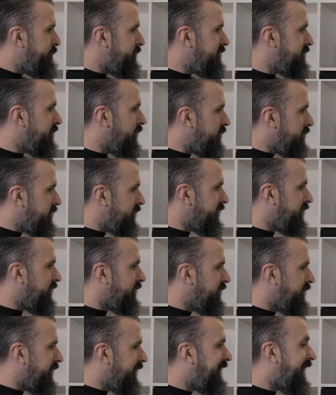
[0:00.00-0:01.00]
me start
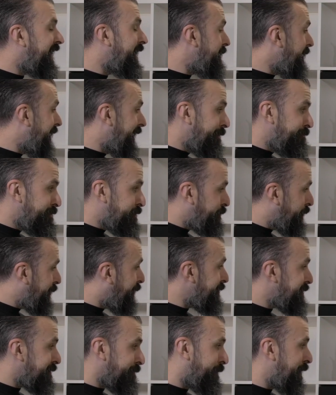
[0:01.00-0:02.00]
thinking again. And it was
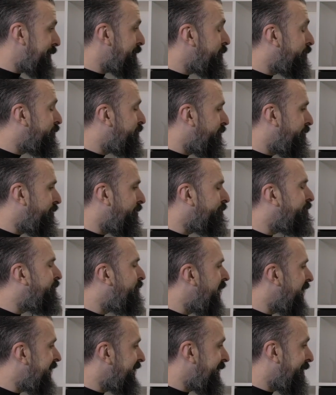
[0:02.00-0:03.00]
because of people
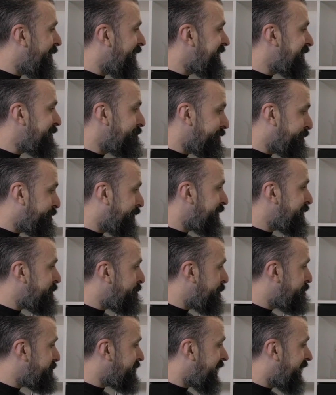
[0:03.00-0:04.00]
being nice. It was because
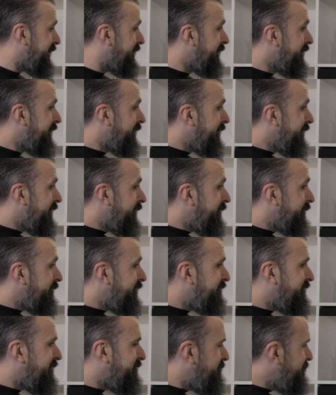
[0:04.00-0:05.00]
of people saying,
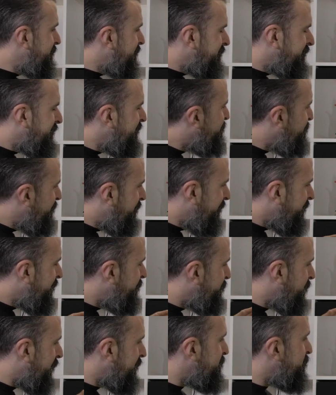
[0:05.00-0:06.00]

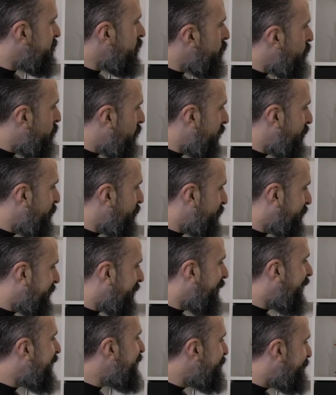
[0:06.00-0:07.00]
you've done so well,
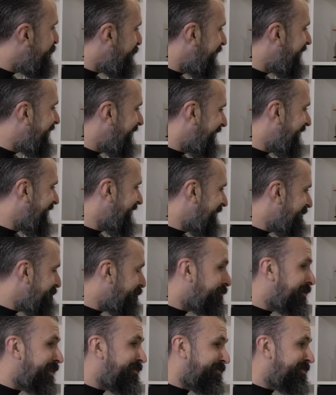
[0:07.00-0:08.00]
kind of
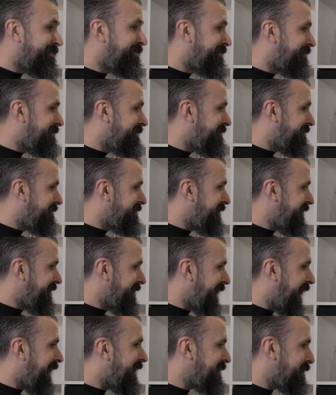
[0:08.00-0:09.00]
with
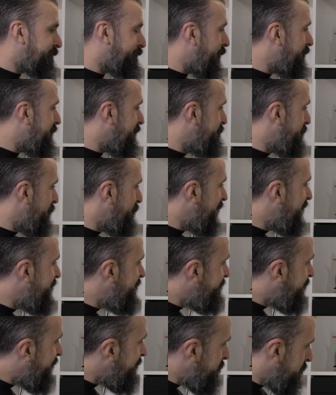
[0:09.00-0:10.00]
the unspoken bit being,
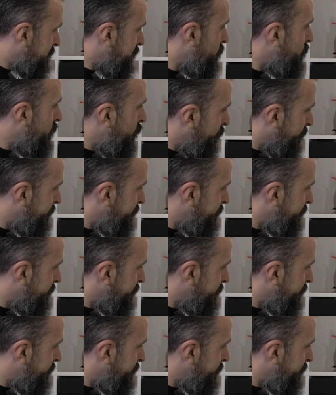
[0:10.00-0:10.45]
you've done so well